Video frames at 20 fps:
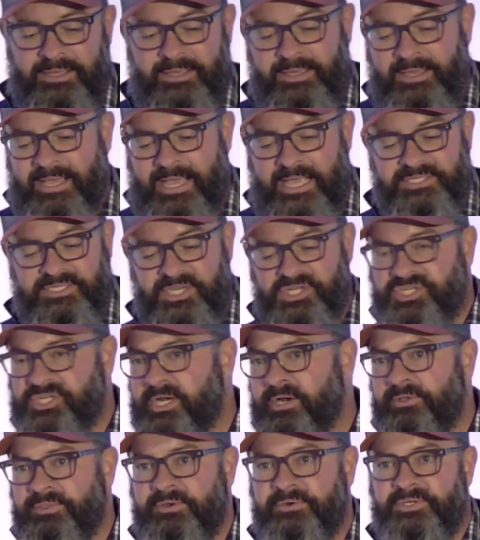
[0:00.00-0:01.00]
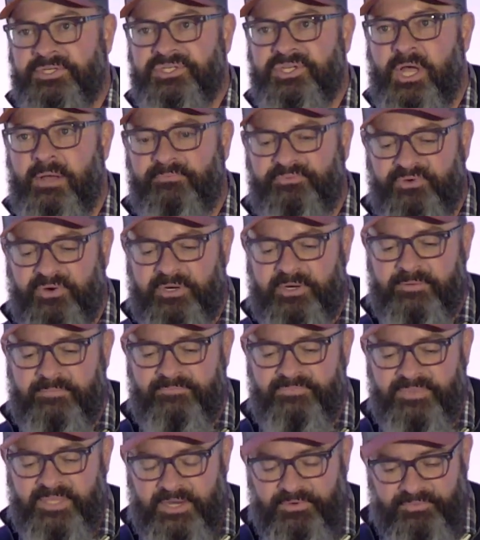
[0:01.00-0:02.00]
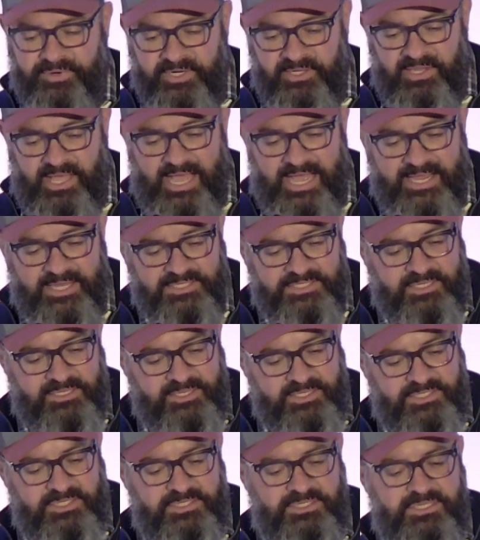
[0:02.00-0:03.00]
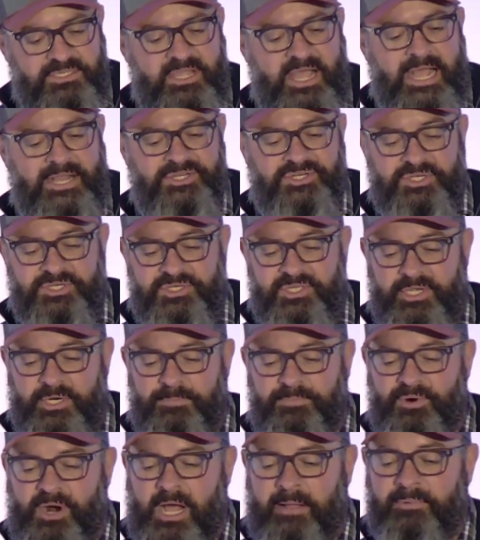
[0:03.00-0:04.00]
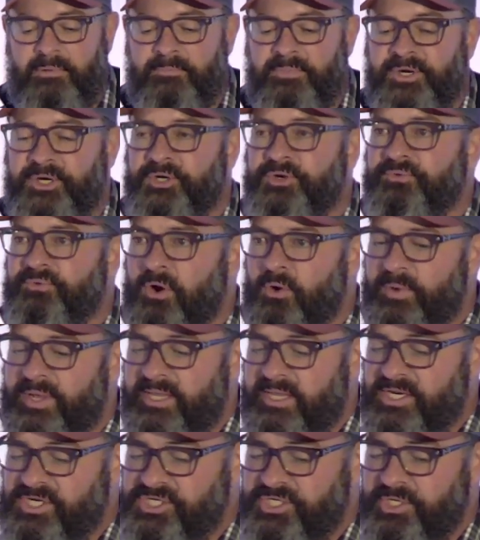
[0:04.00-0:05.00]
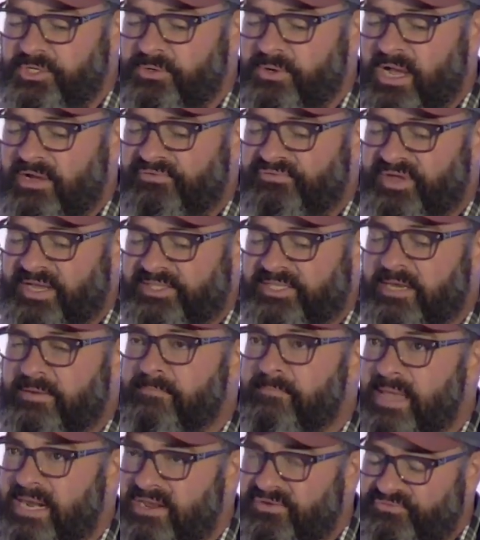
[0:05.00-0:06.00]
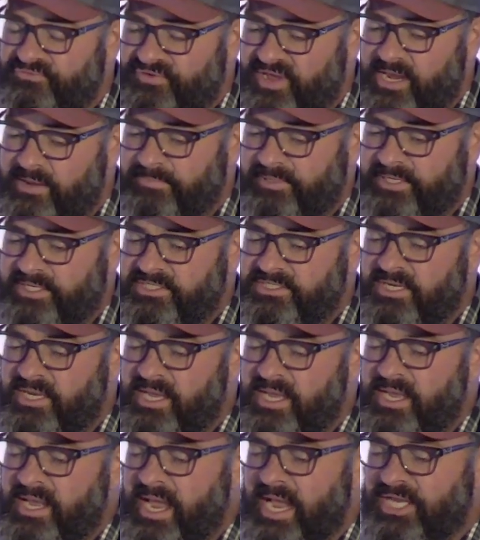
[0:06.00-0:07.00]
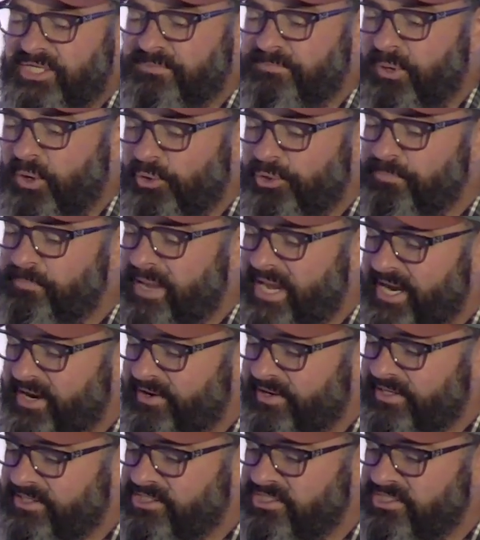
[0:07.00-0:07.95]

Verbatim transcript: As they share their discomfort, they realize this is not just their problem, but a growing issue affecting many families as both parents